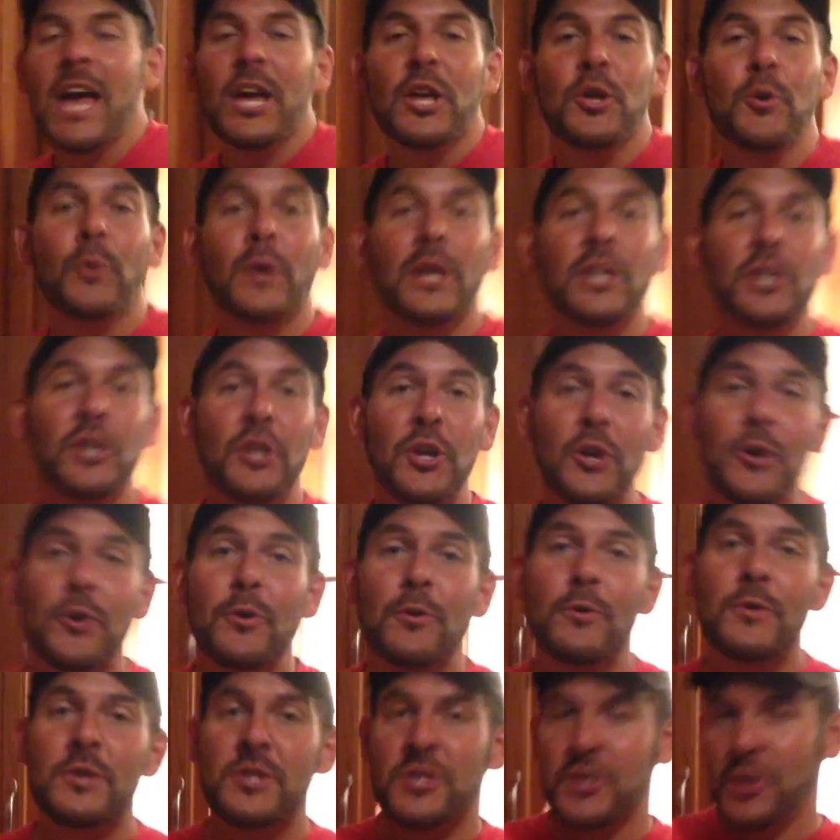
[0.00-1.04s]
you can
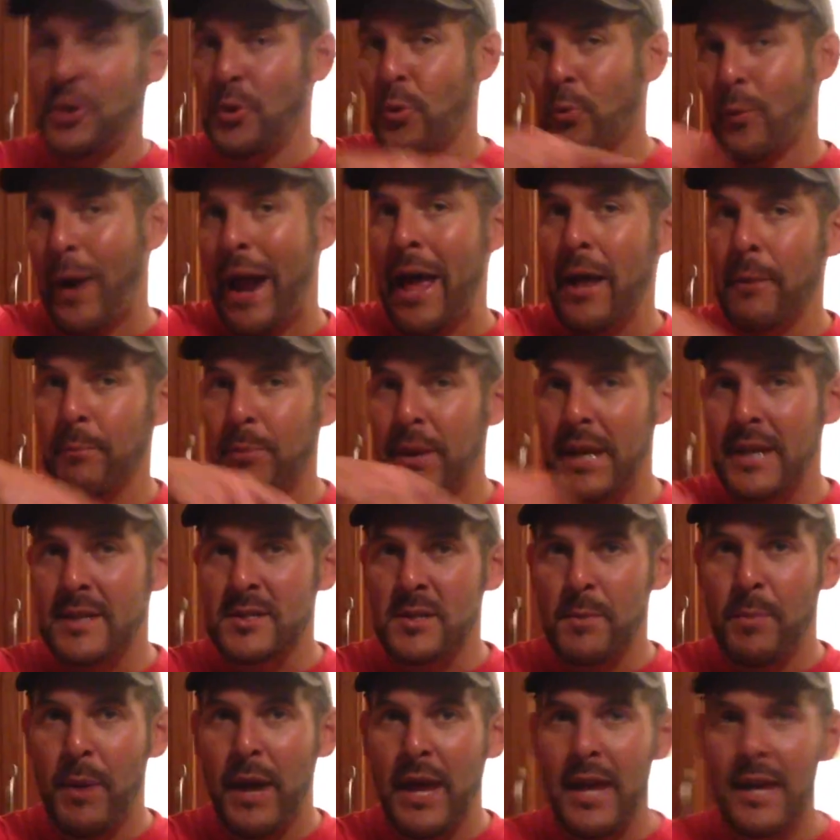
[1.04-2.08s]
use two round
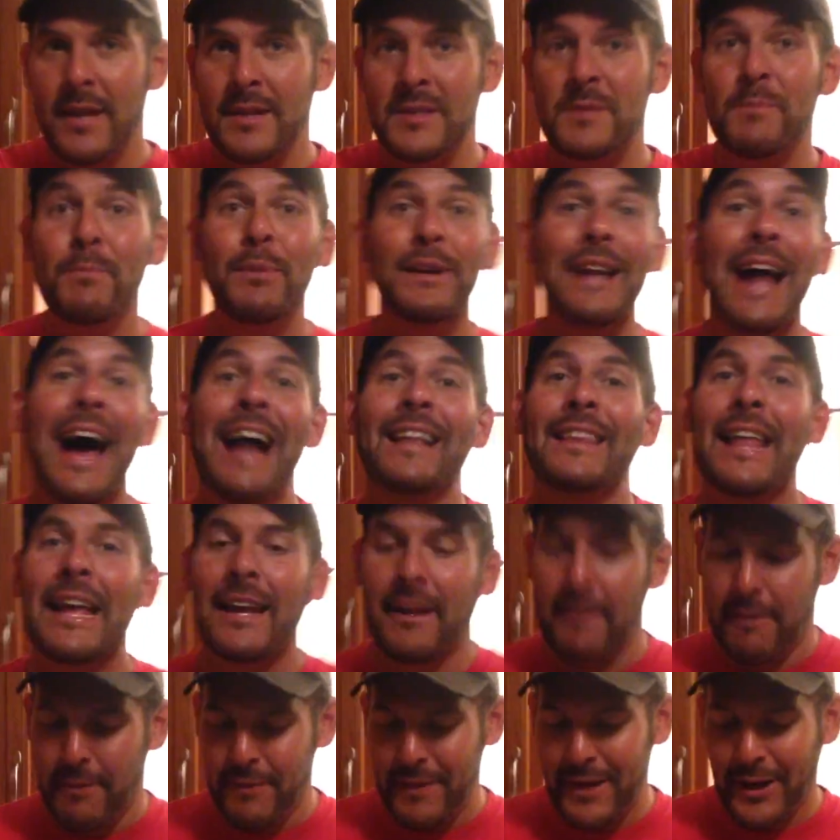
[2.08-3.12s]
pizza pans, but I
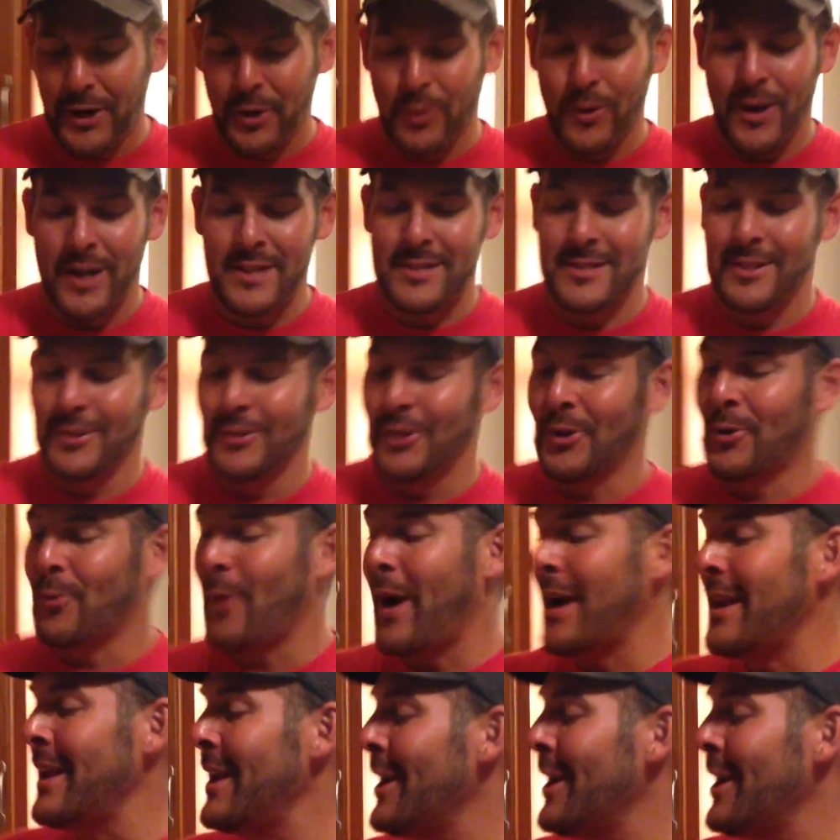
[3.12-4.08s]
like a thick crust, and look right